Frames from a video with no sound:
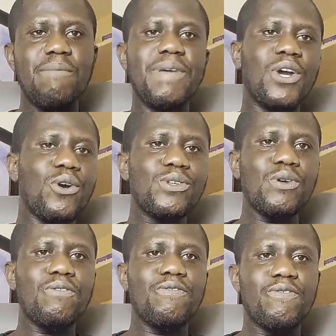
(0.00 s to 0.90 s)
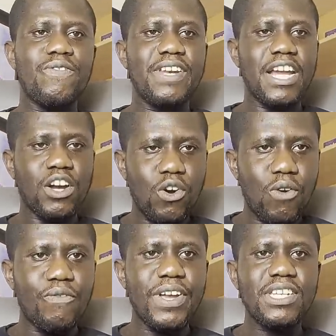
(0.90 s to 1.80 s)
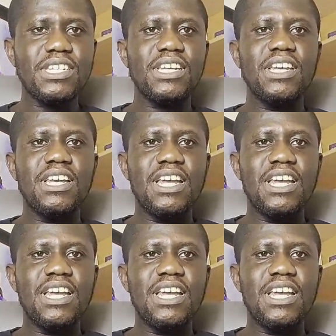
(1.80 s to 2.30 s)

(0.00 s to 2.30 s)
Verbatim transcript: because of the COVID